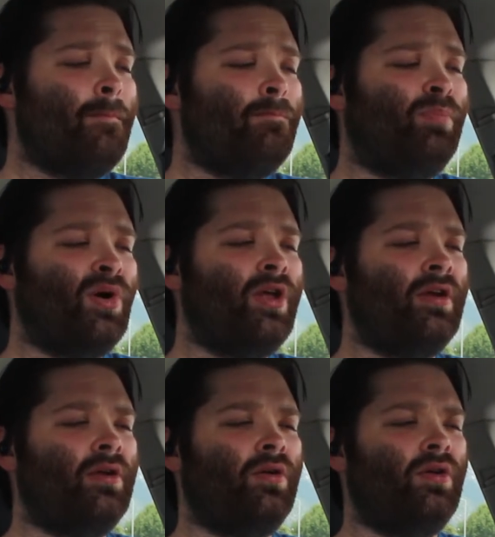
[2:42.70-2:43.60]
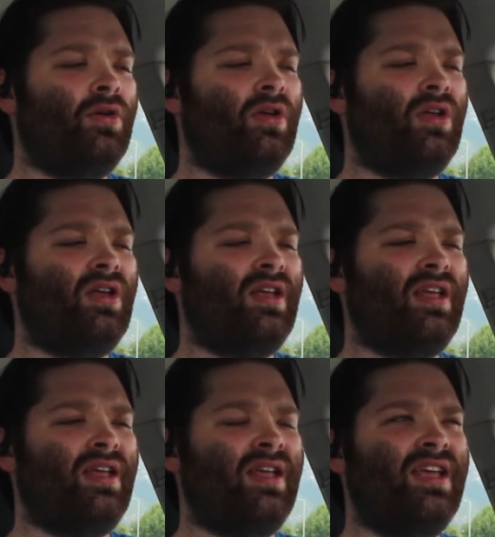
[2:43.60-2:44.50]
But
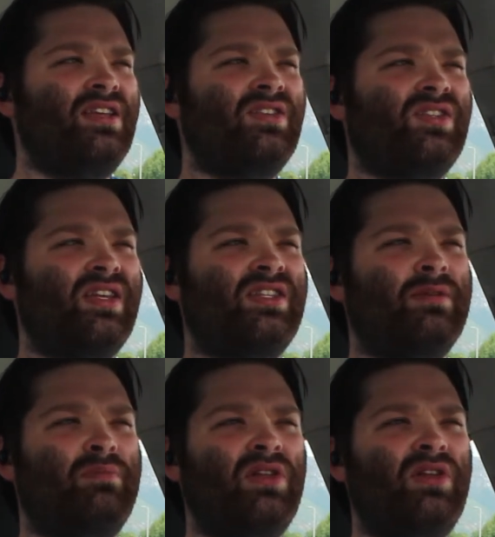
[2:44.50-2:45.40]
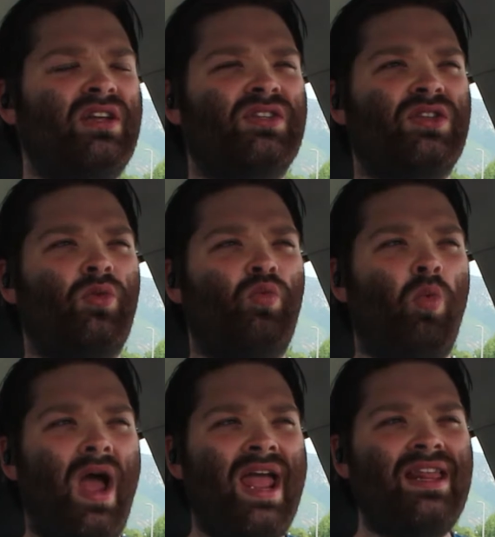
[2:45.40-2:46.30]
his sensibilities and
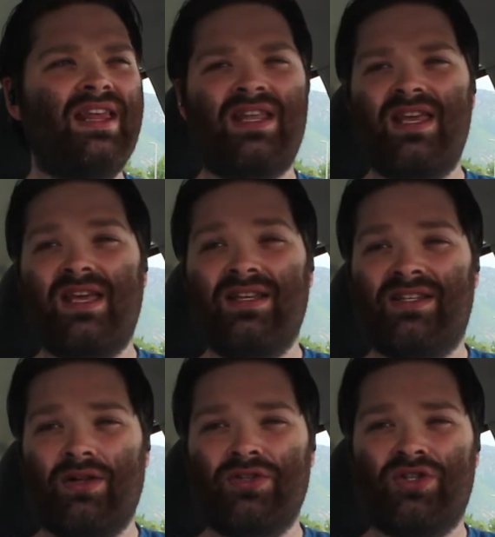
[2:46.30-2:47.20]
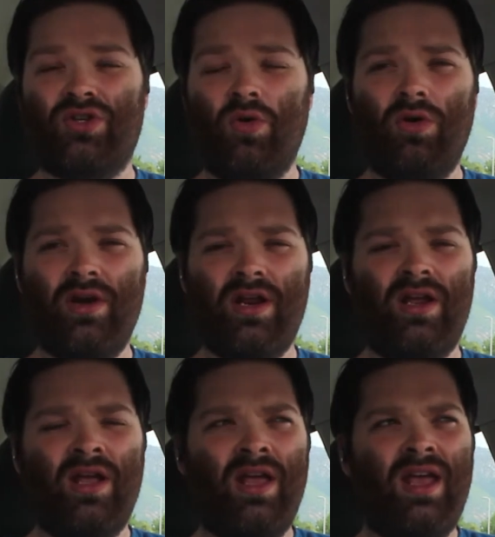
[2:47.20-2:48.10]
the way that he can tell a
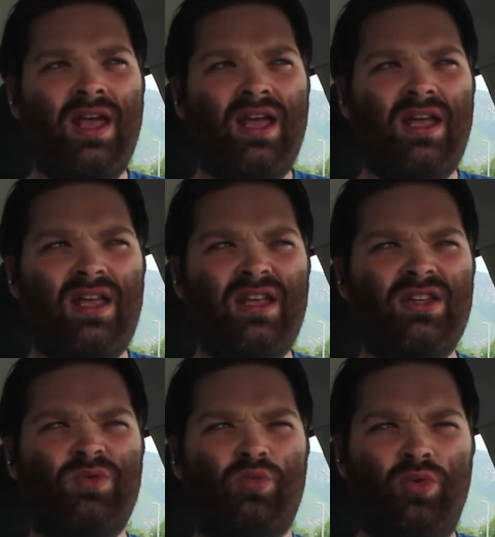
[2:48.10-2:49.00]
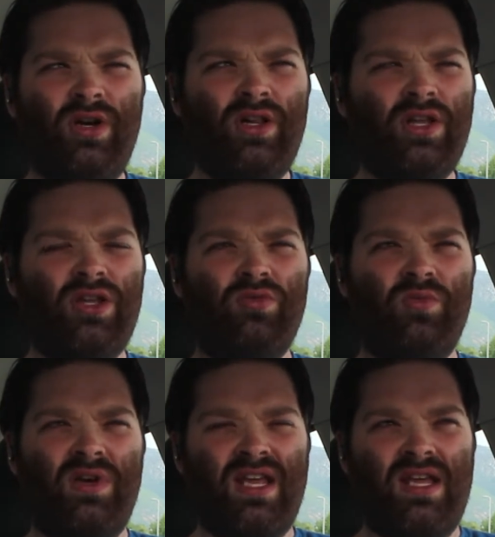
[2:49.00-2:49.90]
story is really
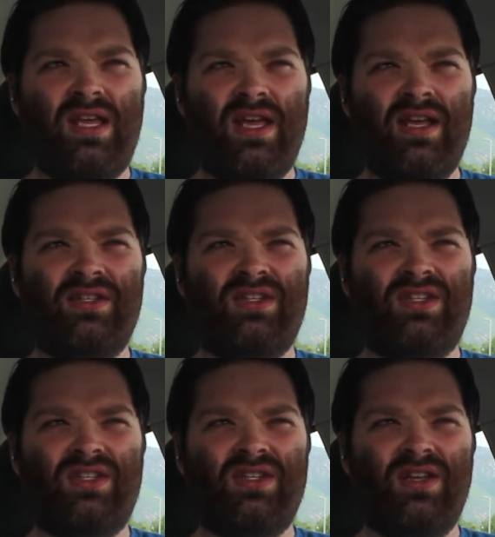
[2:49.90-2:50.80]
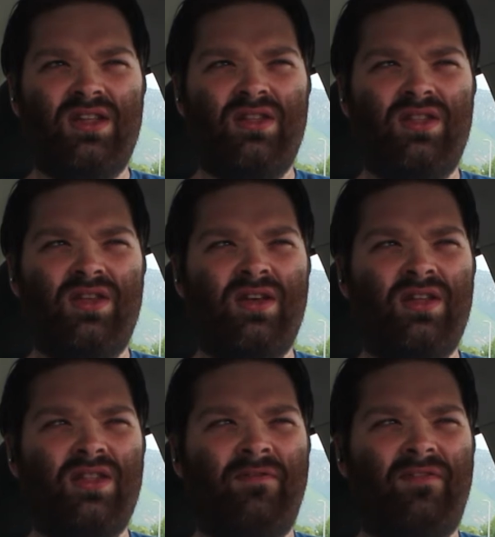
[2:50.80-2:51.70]
unique. It's
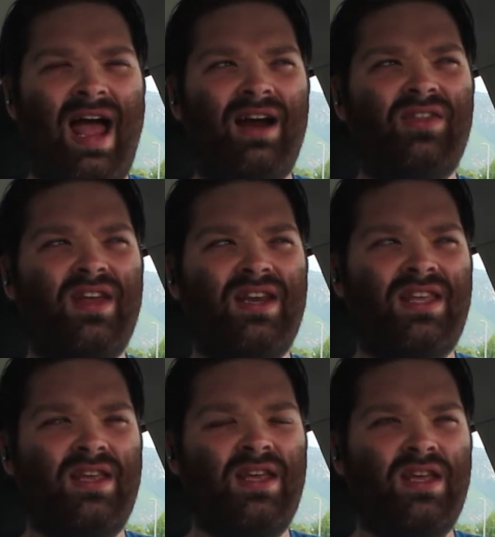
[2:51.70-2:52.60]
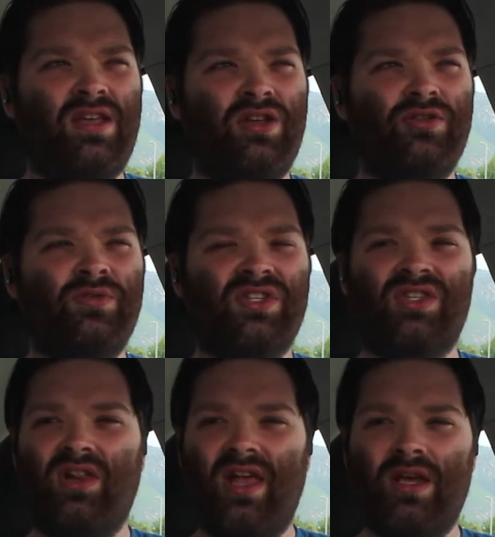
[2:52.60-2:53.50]
the fact that he
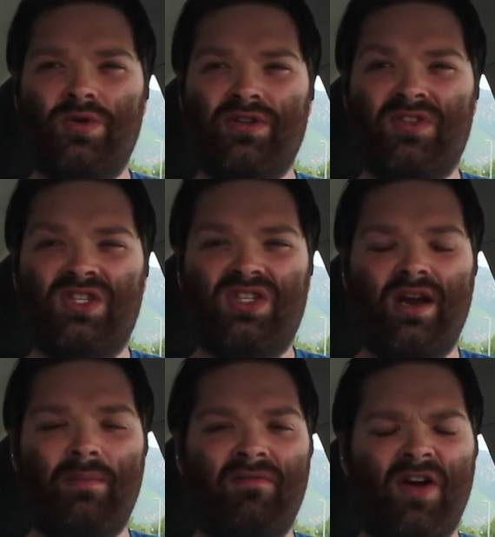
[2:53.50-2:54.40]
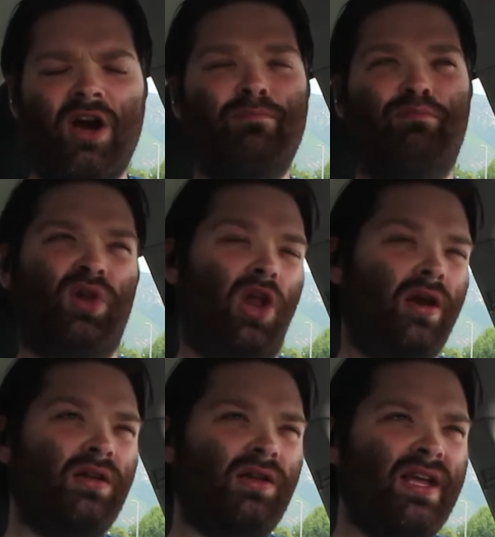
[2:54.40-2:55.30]
uses the language of cinema very
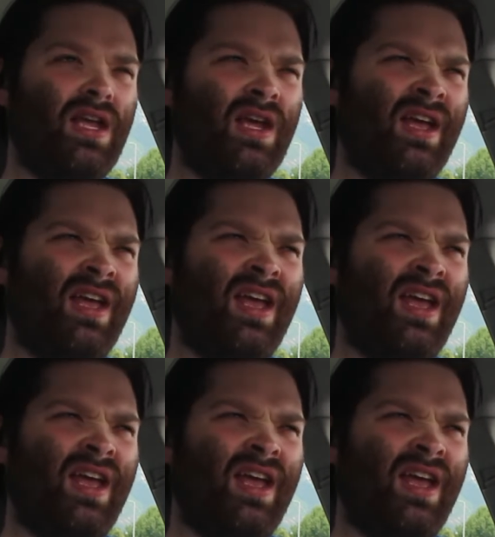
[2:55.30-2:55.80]
bluntly